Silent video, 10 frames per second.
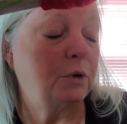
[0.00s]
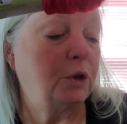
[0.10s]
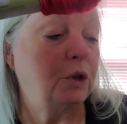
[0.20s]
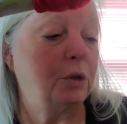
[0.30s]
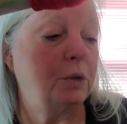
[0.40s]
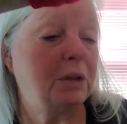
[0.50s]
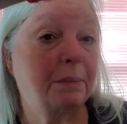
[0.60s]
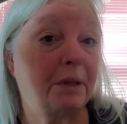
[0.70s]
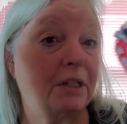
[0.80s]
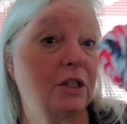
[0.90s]
Use
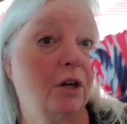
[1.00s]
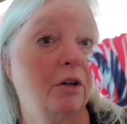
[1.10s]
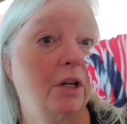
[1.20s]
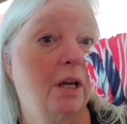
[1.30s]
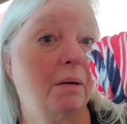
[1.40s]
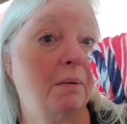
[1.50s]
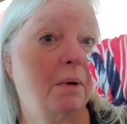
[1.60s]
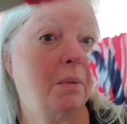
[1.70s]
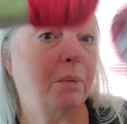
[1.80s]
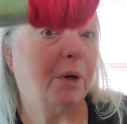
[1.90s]
some of this yarn
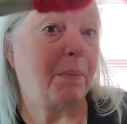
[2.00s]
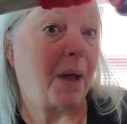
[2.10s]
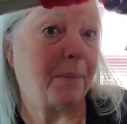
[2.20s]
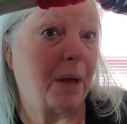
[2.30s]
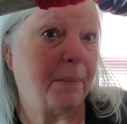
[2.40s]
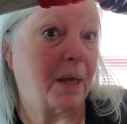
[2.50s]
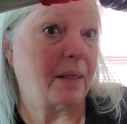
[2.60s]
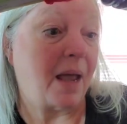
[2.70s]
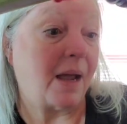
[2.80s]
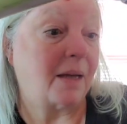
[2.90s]
and put a pom-pom
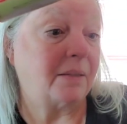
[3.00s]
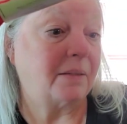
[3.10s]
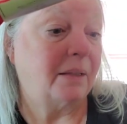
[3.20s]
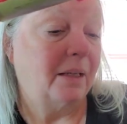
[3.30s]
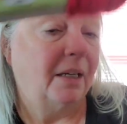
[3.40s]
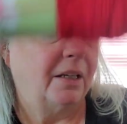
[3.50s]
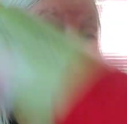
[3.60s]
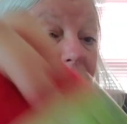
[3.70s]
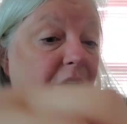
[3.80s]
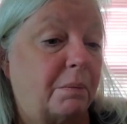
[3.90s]
on the hat
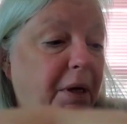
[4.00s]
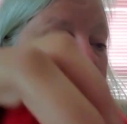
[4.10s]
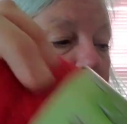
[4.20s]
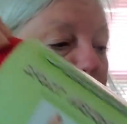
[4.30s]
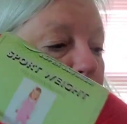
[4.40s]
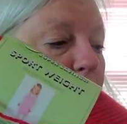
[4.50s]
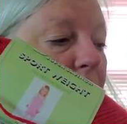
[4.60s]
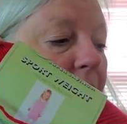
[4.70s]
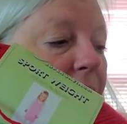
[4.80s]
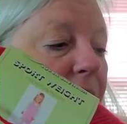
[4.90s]
so that'll make them look more
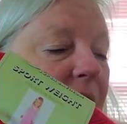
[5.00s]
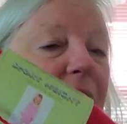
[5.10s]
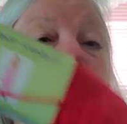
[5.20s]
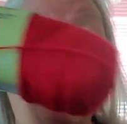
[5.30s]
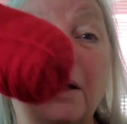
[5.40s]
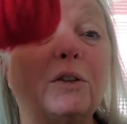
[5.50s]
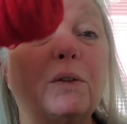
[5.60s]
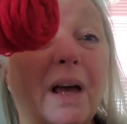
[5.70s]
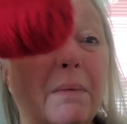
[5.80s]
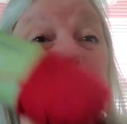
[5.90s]
together. That's I'll
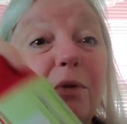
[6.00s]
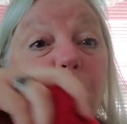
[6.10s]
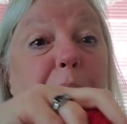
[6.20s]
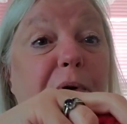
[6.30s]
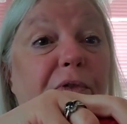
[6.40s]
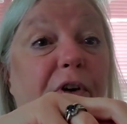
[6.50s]
do that before I put